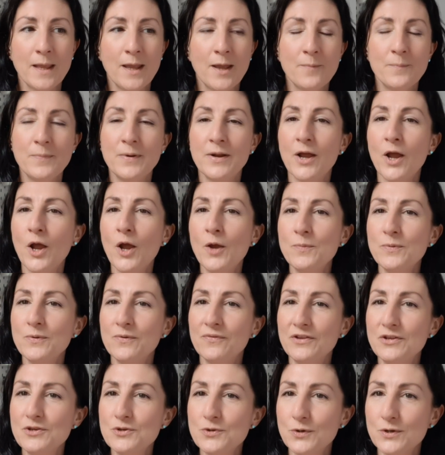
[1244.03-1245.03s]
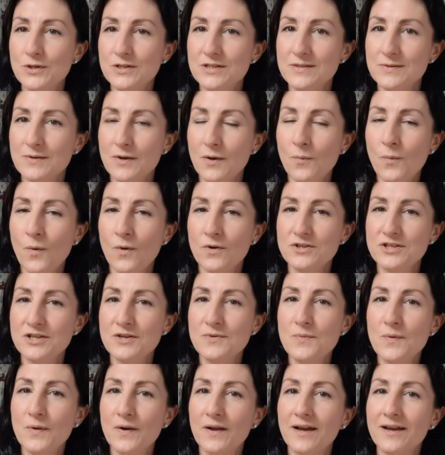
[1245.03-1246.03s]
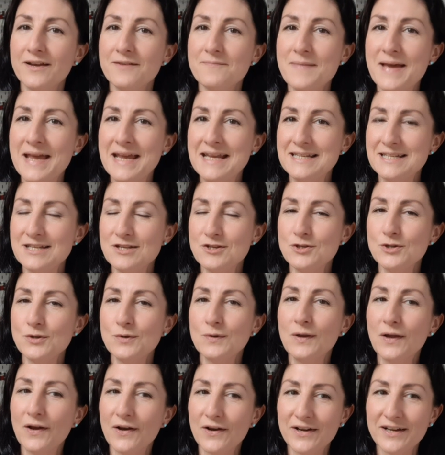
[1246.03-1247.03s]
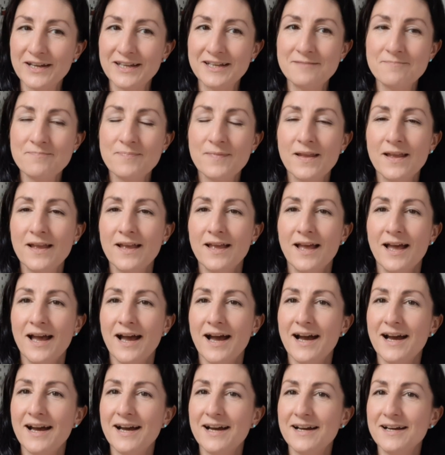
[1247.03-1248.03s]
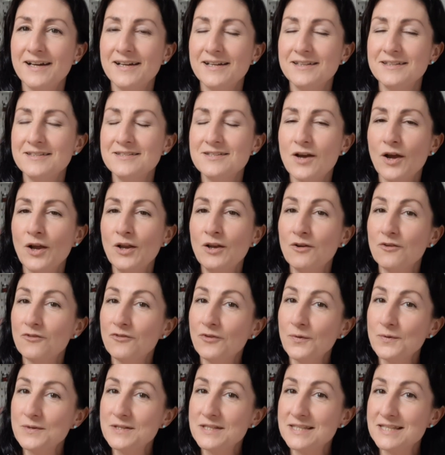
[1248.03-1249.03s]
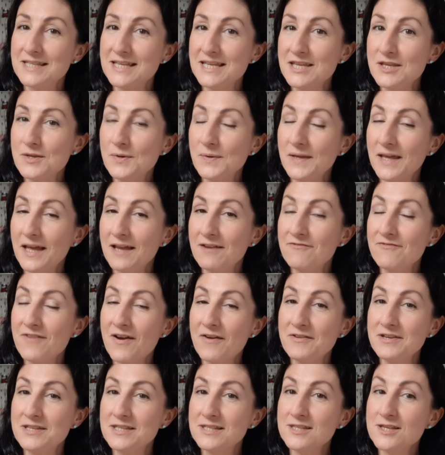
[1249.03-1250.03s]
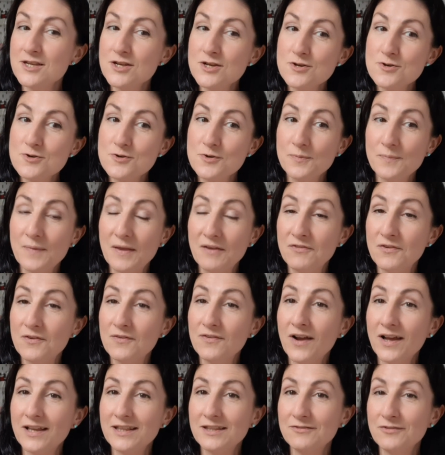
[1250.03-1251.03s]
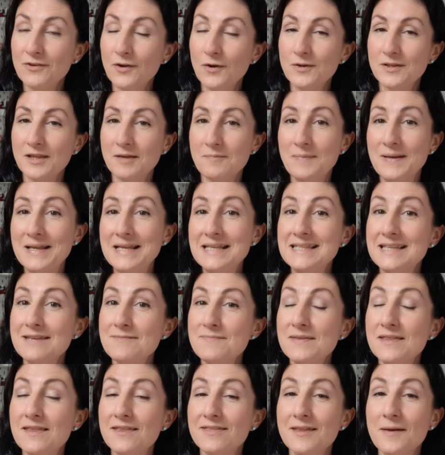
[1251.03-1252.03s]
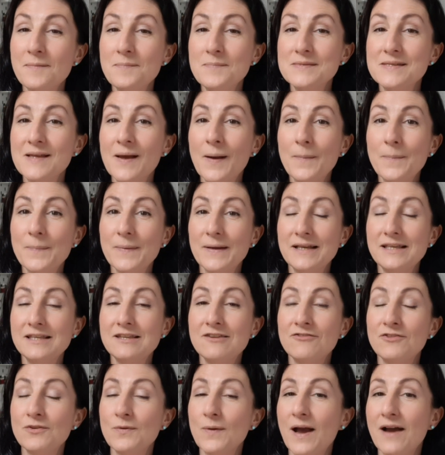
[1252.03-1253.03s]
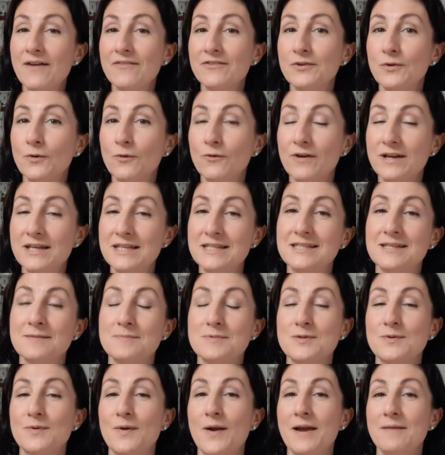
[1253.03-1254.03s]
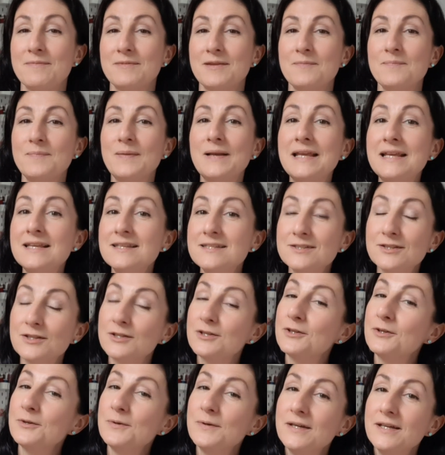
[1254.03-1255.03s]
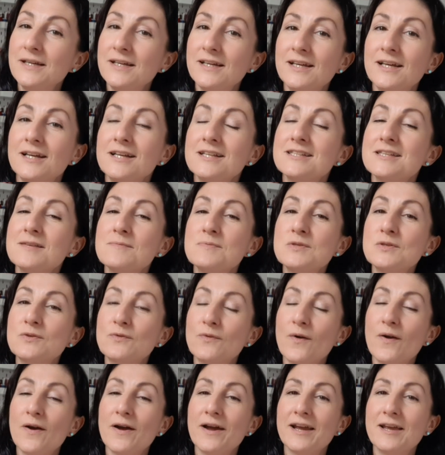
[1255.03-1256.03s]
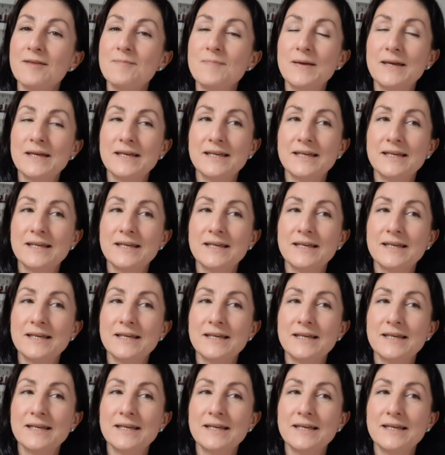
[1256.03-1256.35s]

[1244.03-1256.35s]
But I hope you've enjoyed watching what I made in July, and I look forward to seeing you again very soon. If you've liked the vlog, then please give me the thumbs up, and if you haven't already subscribed, then please do subscribe.